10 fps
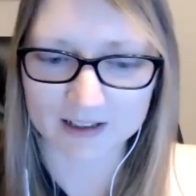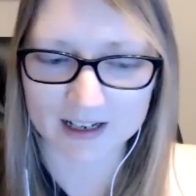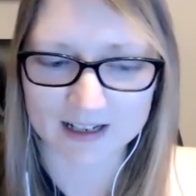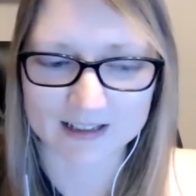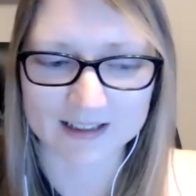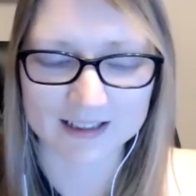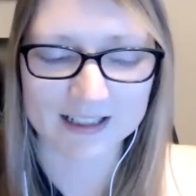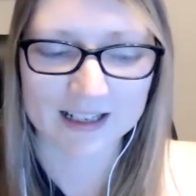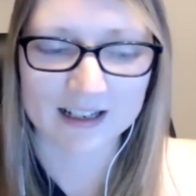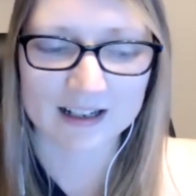And
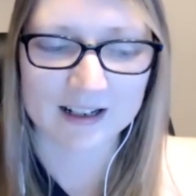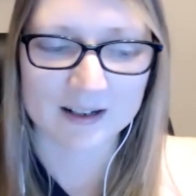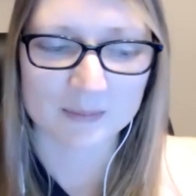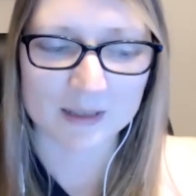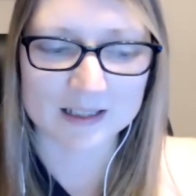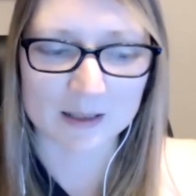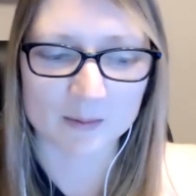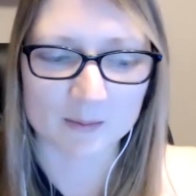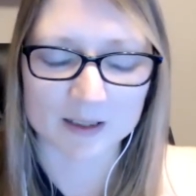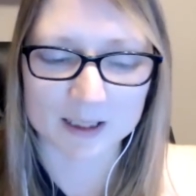because I'm a
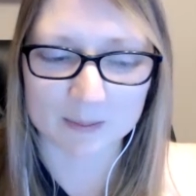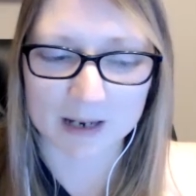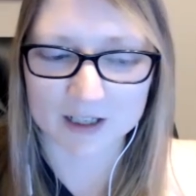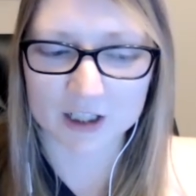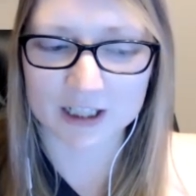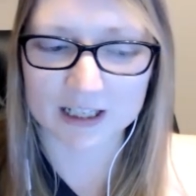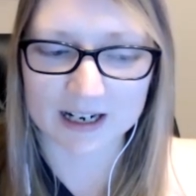multi-passionate,